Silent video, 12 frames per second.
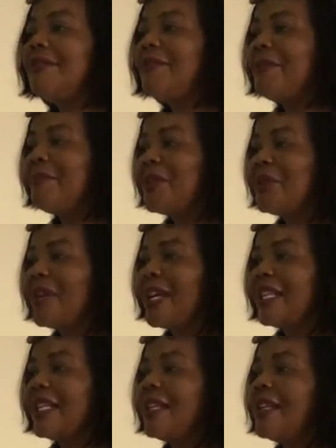for me to
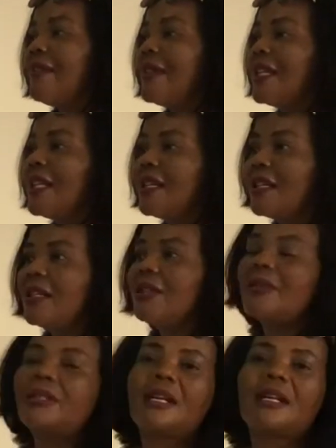get an invitation
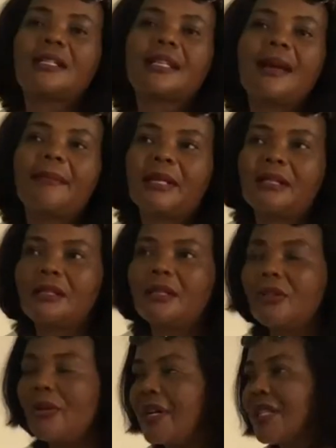to just come and see
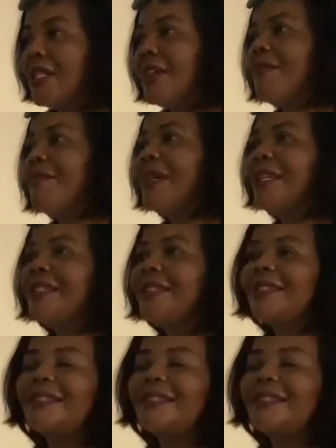your achievement.